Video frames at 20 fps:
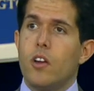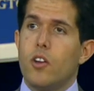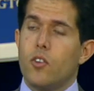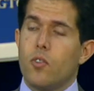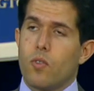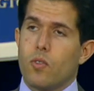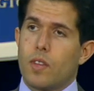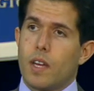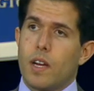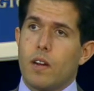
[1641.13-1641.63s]

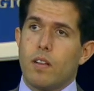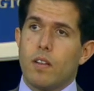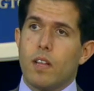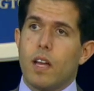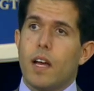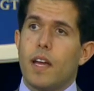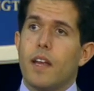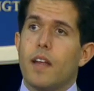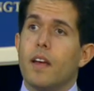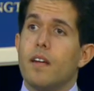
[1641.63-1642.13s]
North
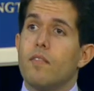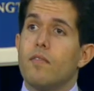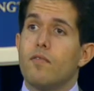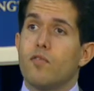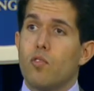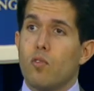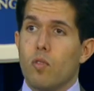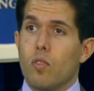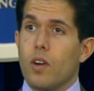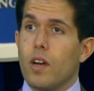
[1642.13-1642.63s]
Carolina,
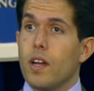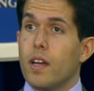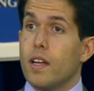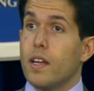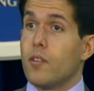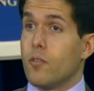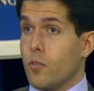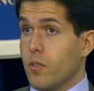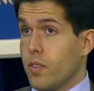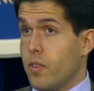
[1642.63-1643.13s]
Florida,
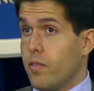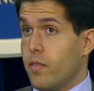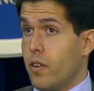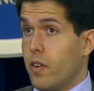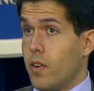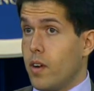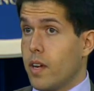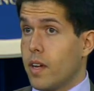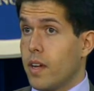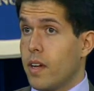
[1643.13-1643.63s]
in early
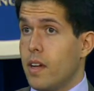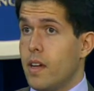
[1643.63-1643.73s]
voting.